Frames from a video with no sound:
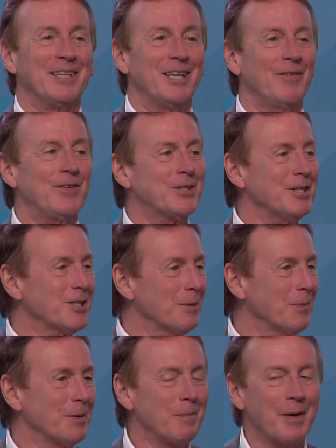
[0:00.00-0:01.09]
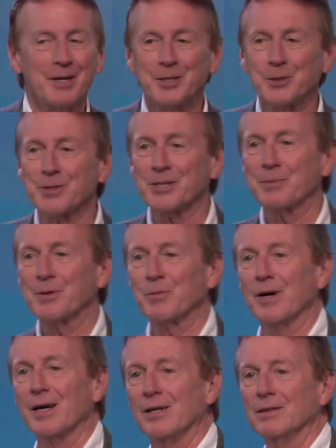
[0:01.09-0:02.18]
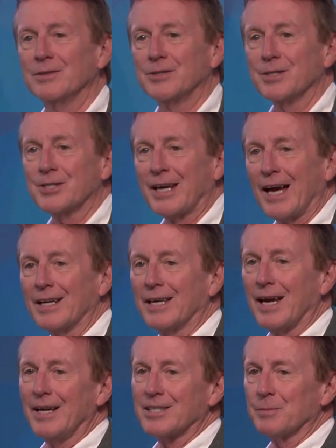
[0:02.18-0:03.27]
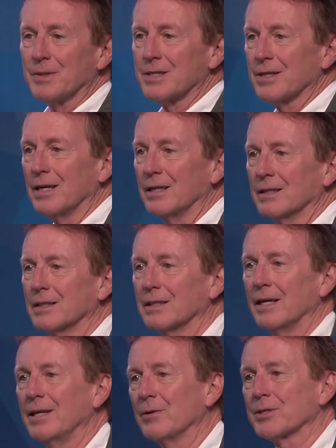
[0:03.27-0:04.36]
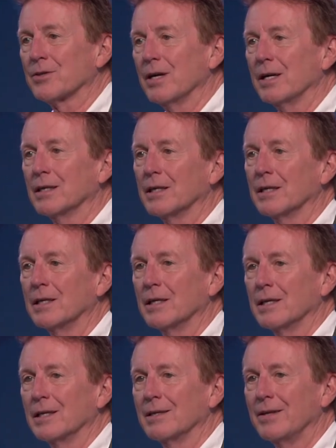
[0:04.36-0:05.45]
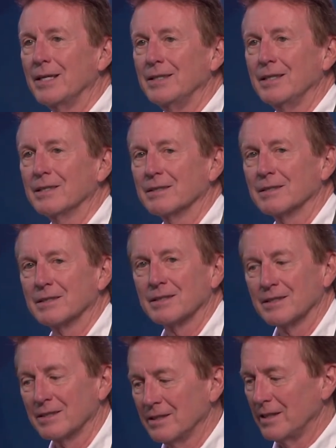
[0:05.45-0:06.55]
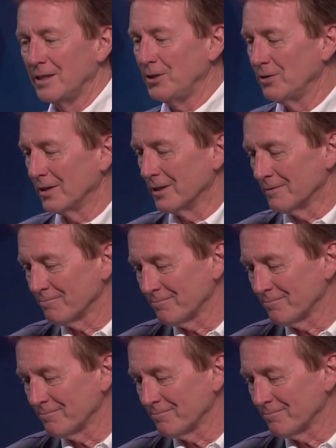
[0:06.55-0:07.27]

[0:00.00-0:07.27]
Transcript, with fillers: If you see something, somebody doing something well, just kind of catch them and say, "Hey, that was great. They need it, and you need it."